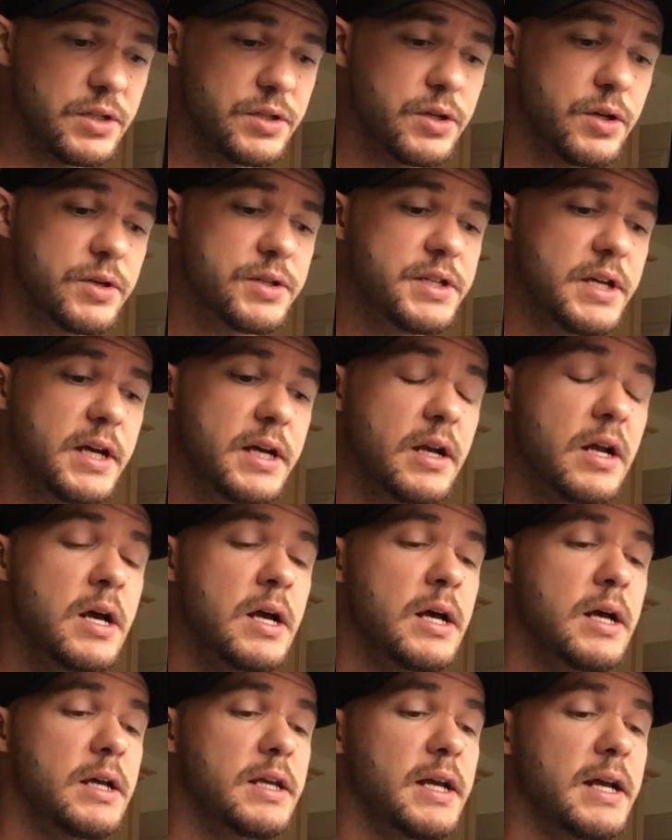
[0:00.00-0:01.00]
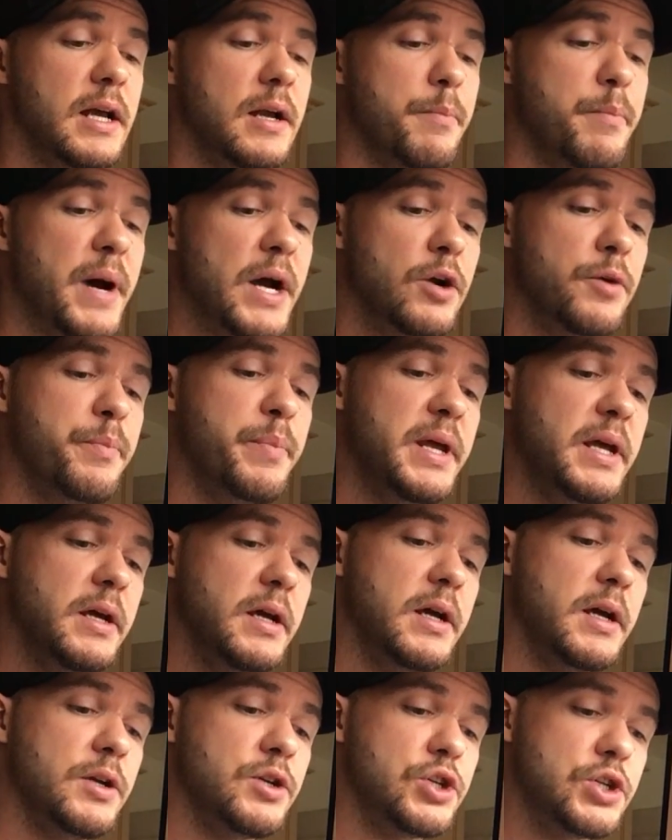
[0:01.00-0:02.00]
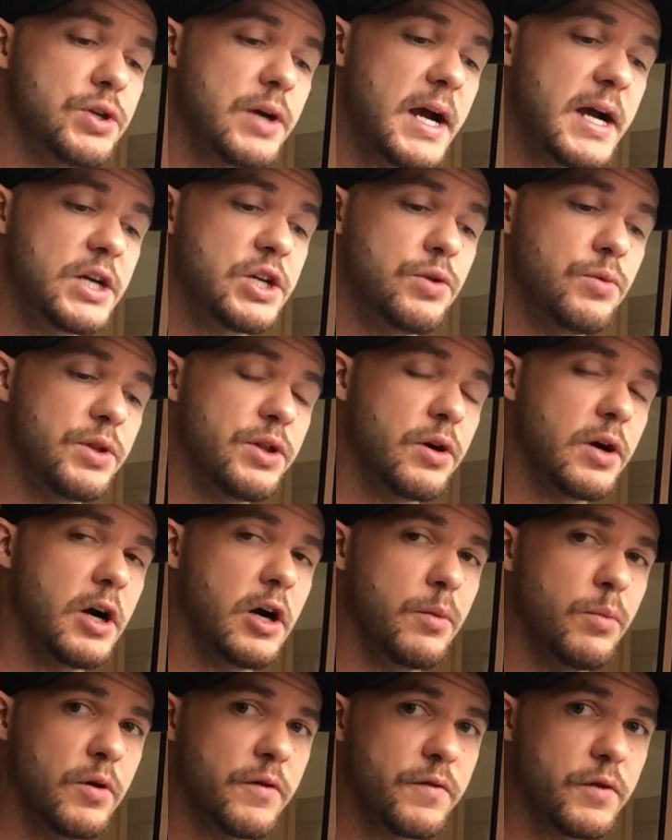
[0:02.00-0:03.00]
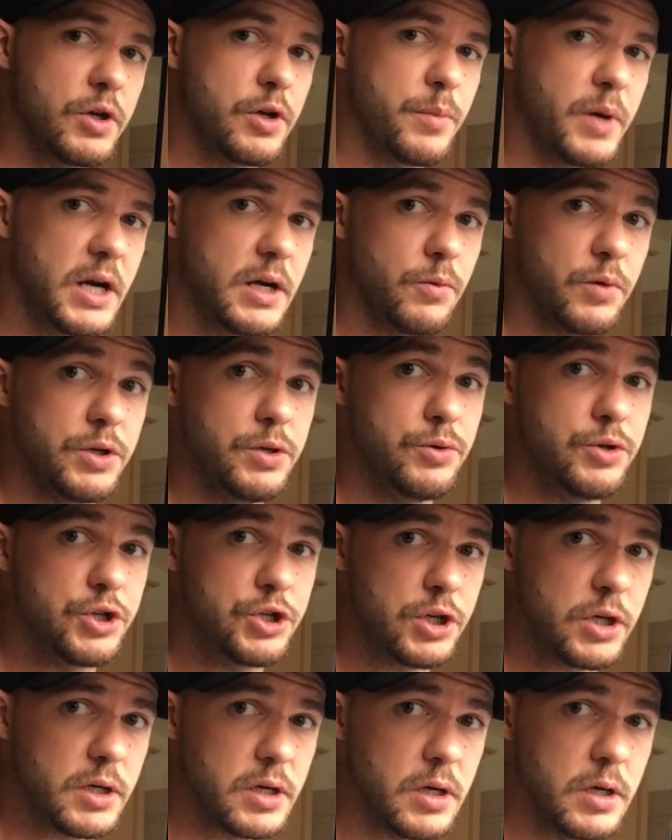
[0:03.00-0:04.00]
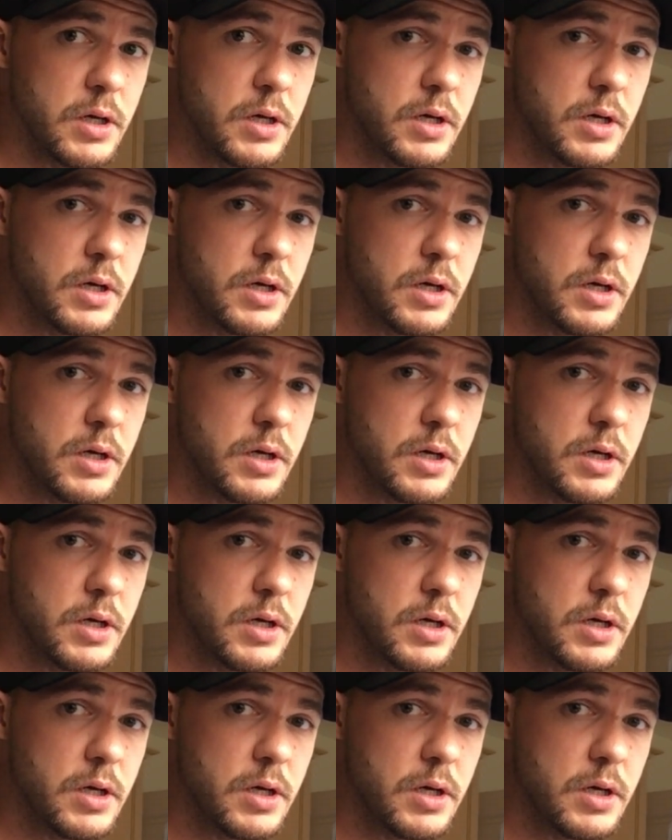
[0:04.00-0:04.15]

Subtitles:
So you're saying you get a better peak contraction with your elbow in front of your body. Well, you should.